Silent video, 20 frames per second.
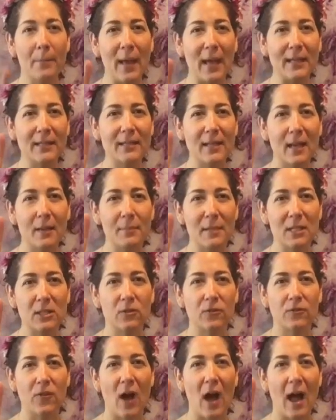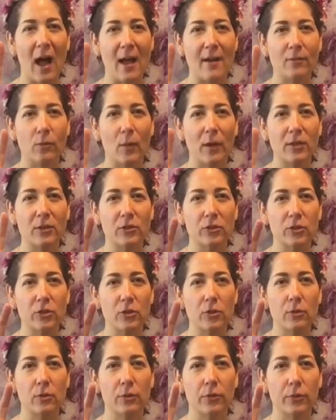Penta means five. One,
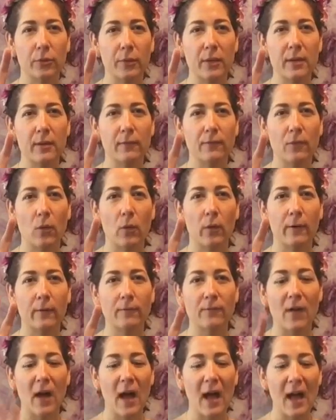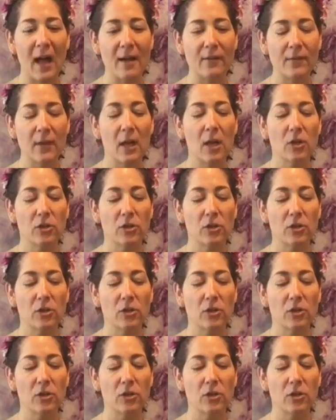two, three, four, five.